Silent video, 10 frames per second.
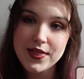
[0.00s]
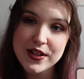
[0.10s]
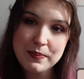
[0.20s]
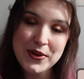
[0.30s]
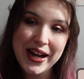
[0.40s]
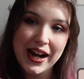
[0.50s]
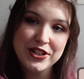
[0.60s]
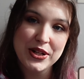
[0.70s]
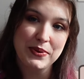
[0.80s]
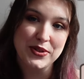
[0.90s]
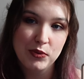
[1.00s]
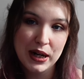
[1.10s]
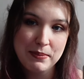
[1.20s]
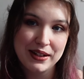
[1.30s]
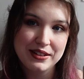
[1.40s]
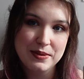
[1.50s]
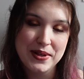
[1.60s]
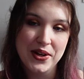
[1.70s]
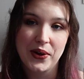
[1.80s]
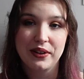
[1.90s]
This book actually was recommended to
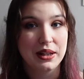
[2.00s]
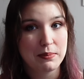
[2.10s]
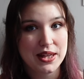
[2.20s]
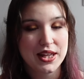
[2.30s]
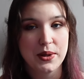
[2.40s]
me on Libby.